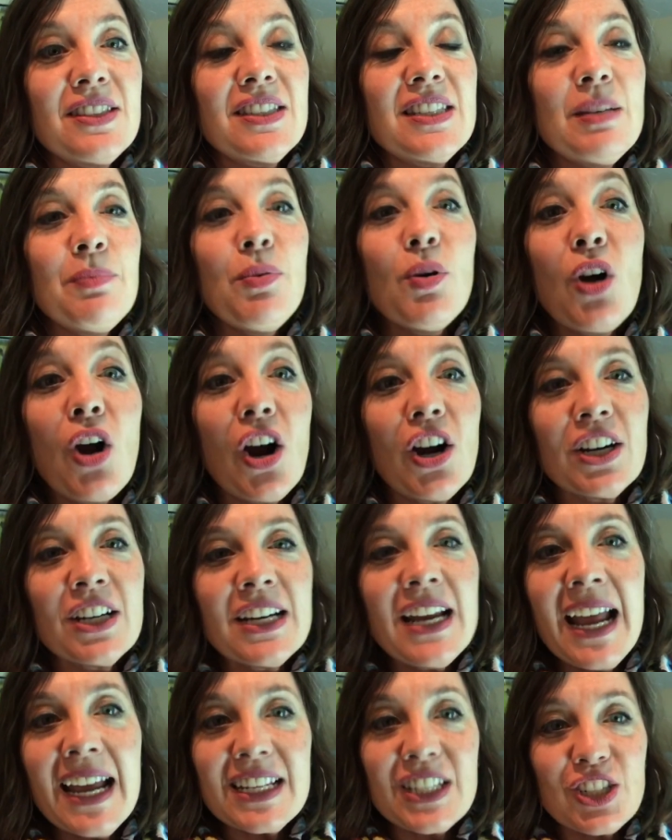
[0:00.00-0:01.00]
Simple Garden
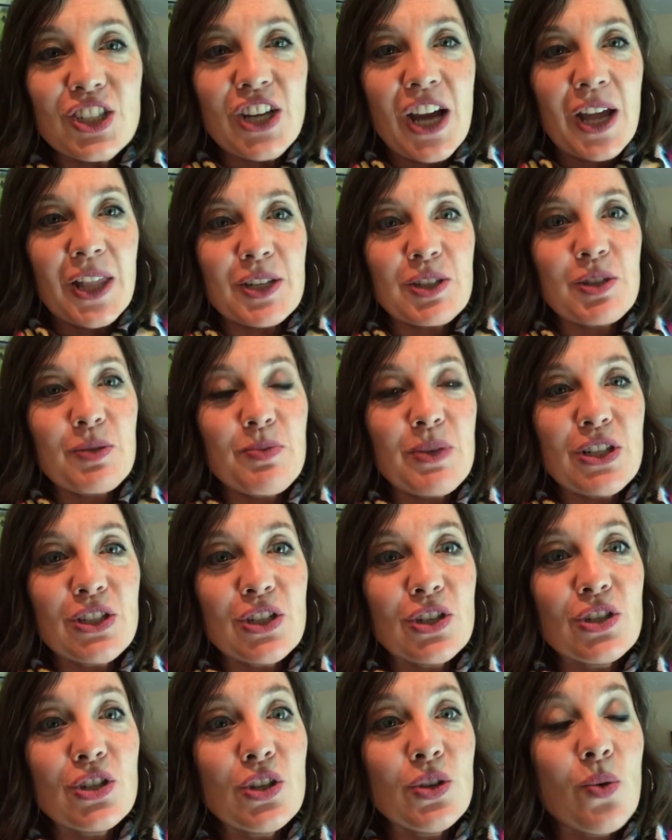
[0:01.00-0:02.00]
has challenged me
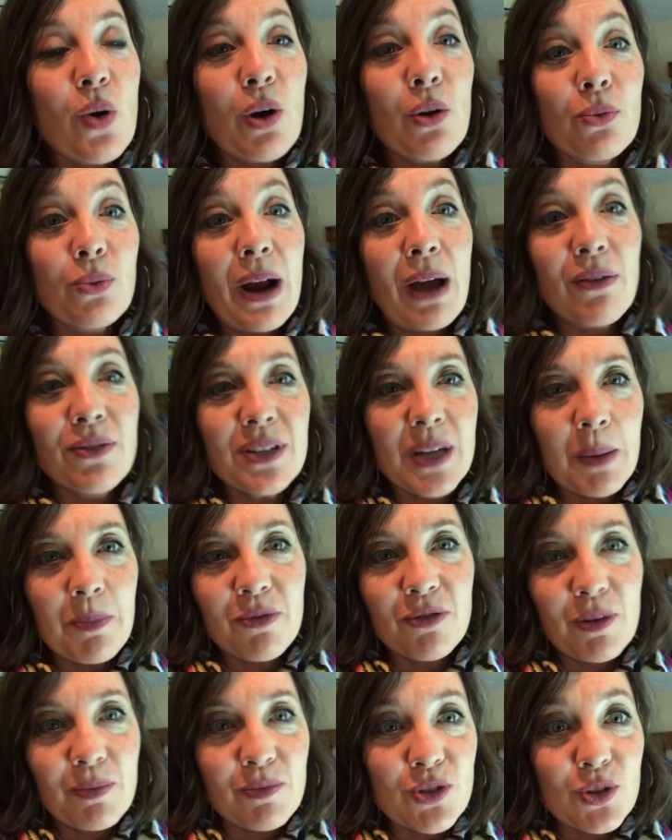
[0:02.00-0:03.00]
to do a roundup
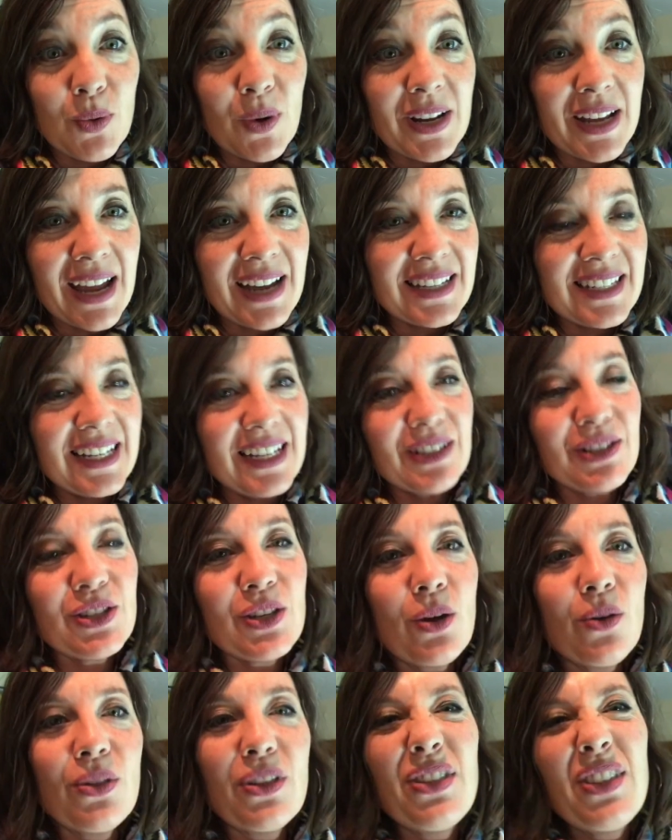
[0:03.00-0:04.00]
from 2018.
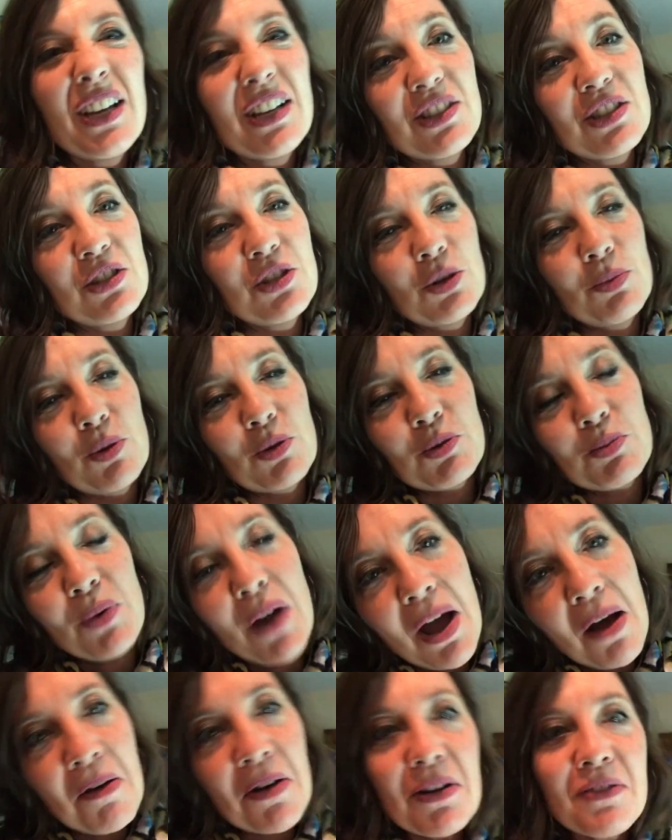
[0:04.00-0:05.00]
So the things that you're most
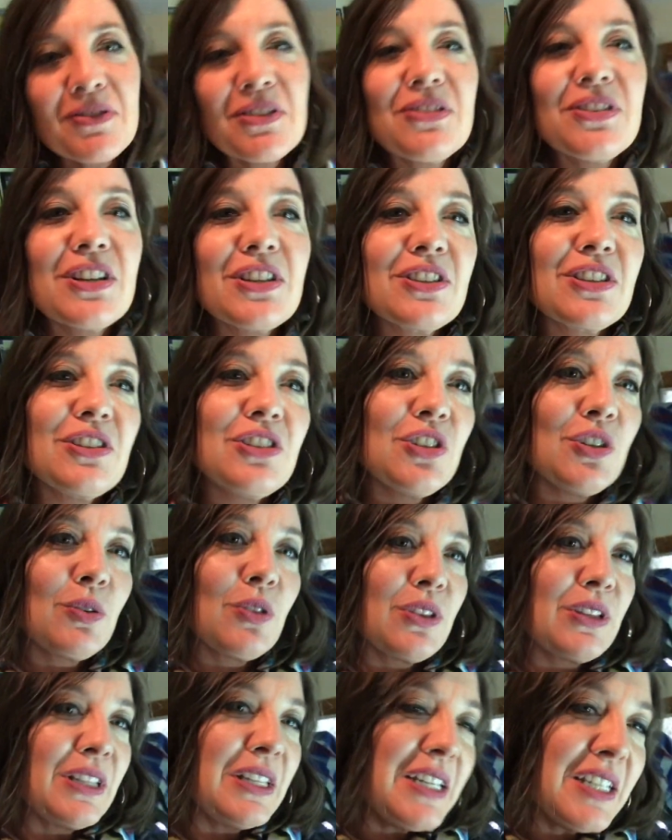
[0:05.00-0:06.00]
proud of, the things that you're
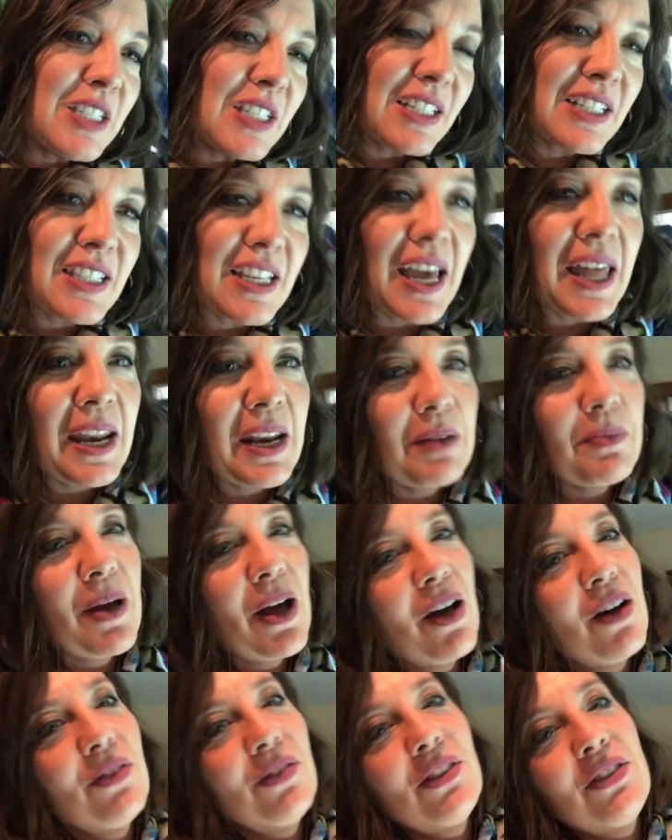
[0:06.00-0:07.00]
the least excited
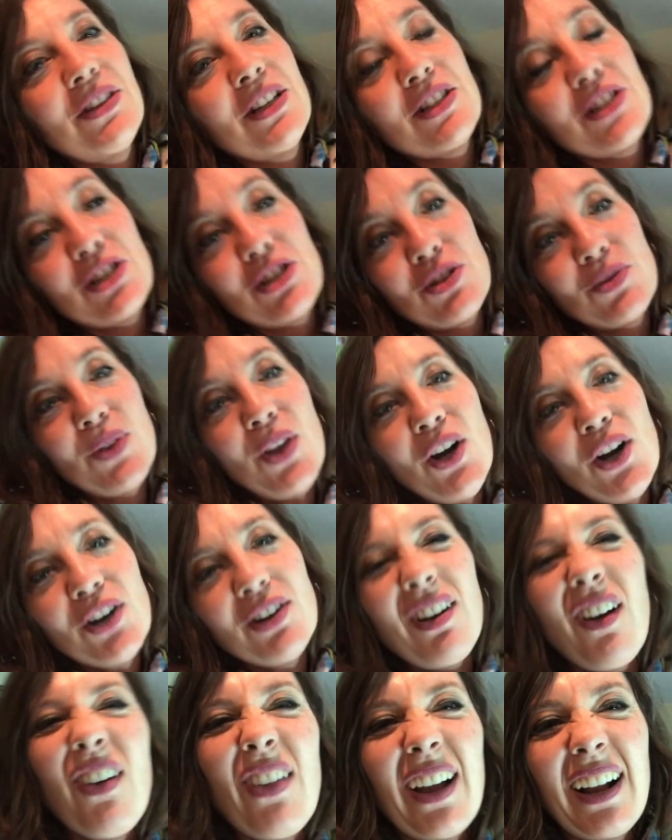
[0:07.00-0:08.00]
about, the things that you
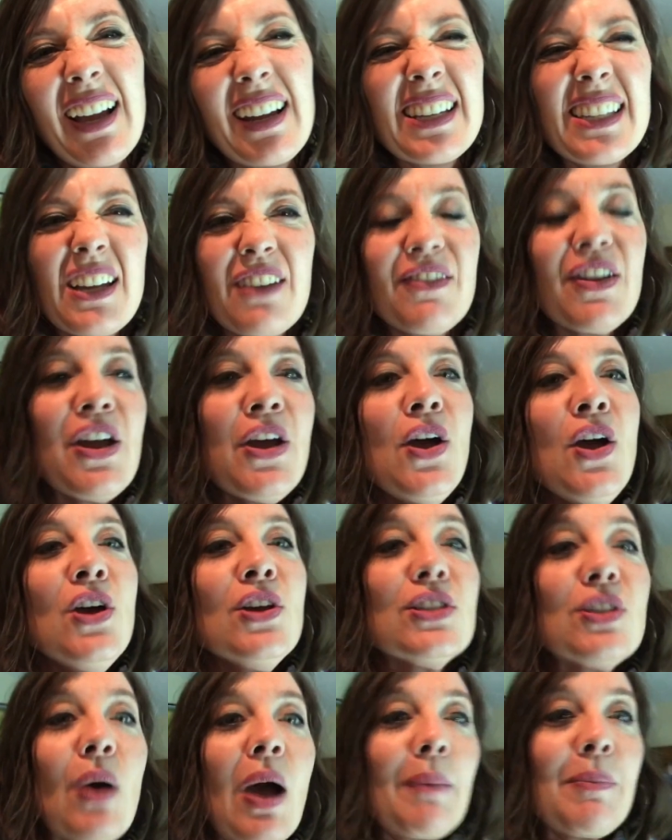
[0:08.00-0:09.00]
learned, all that kind of stuff.
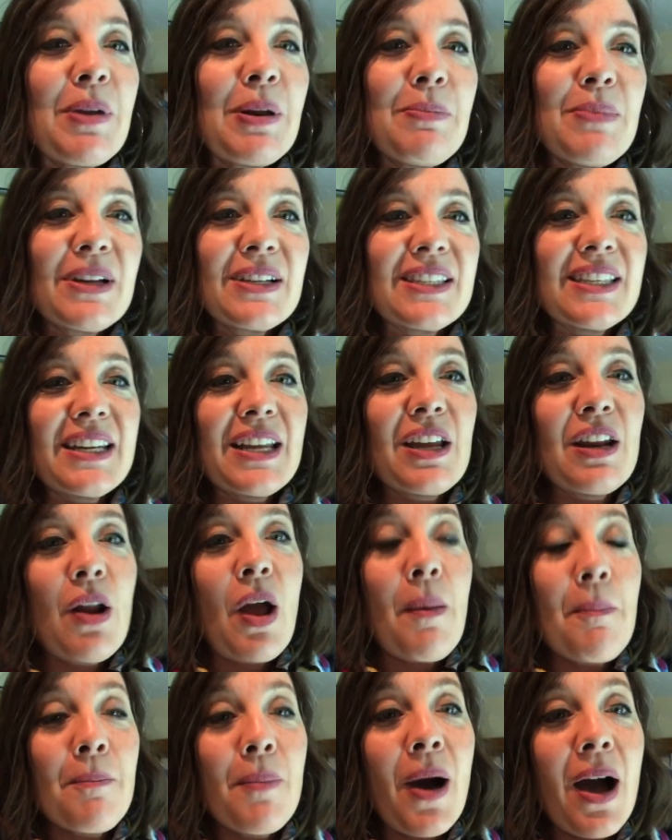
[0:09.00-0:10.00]
So I'm going to mix it in
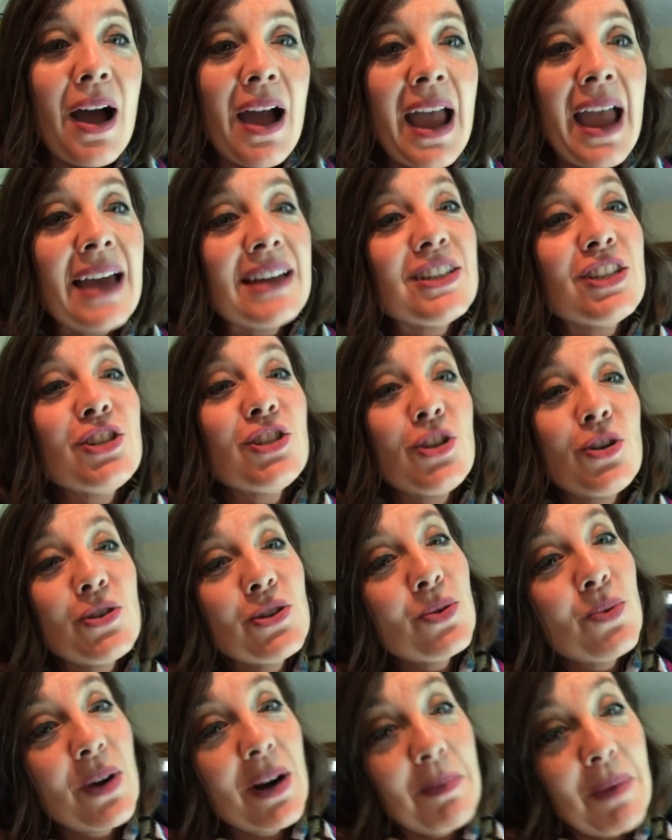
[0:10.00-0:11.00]
and show
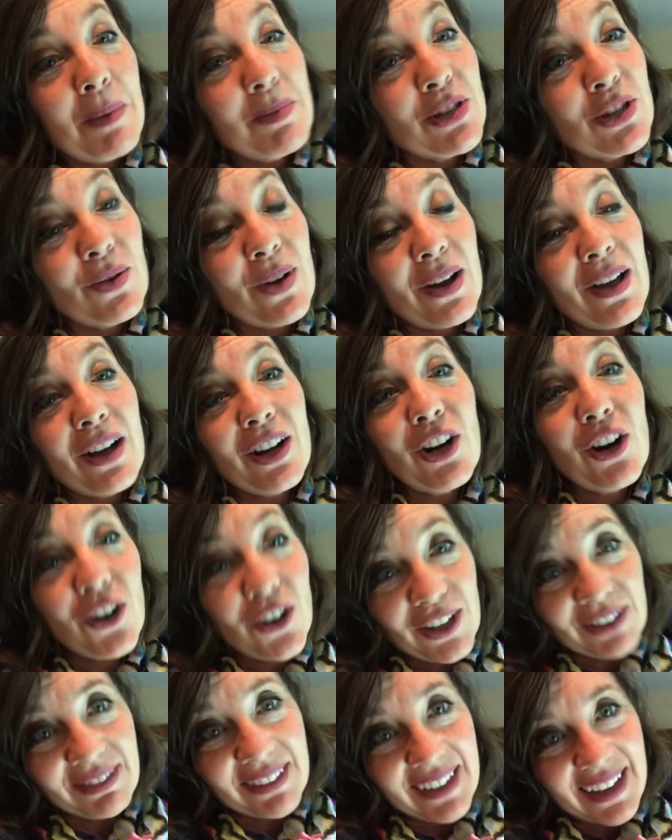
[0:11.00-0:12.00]
you what I'm up to
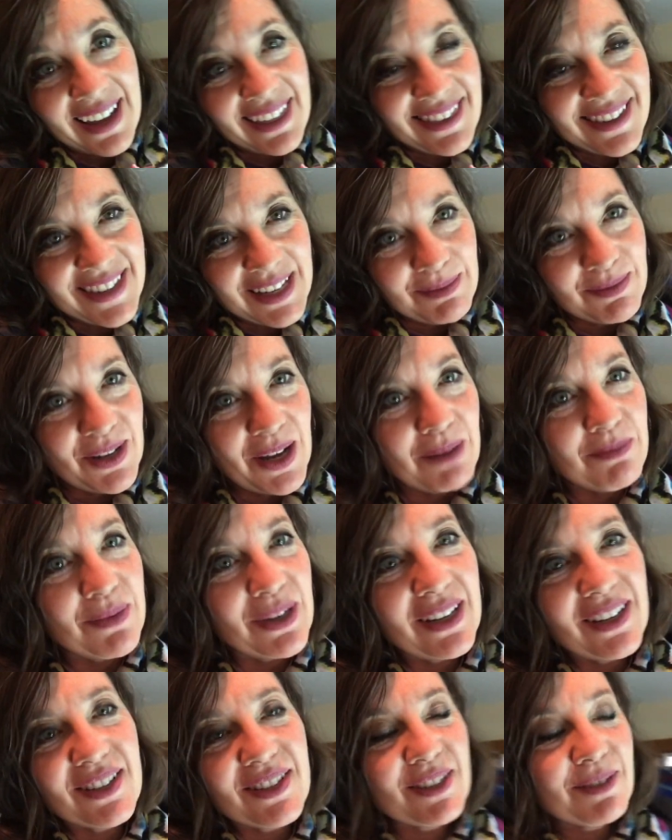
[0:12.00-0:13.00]
currently at the same time,
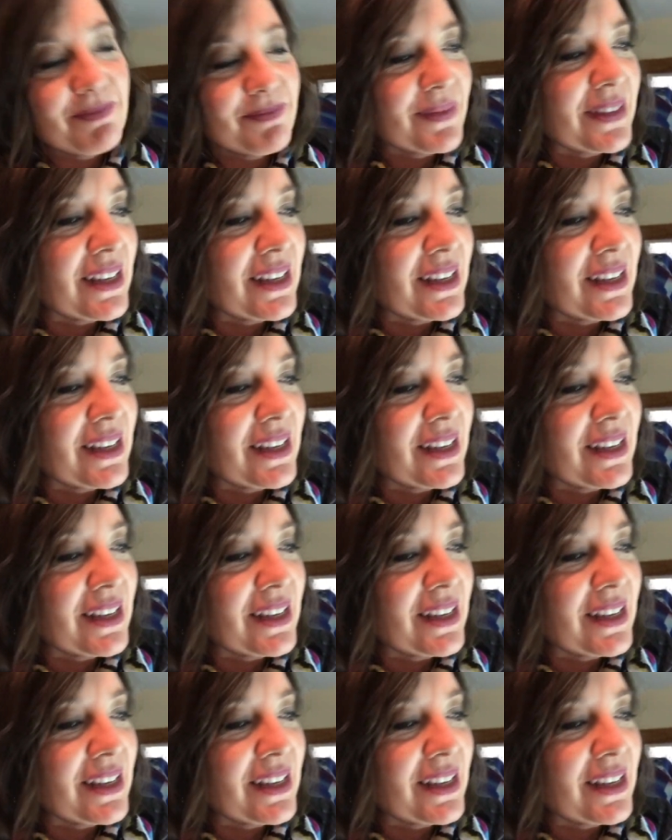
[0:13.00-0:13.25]
because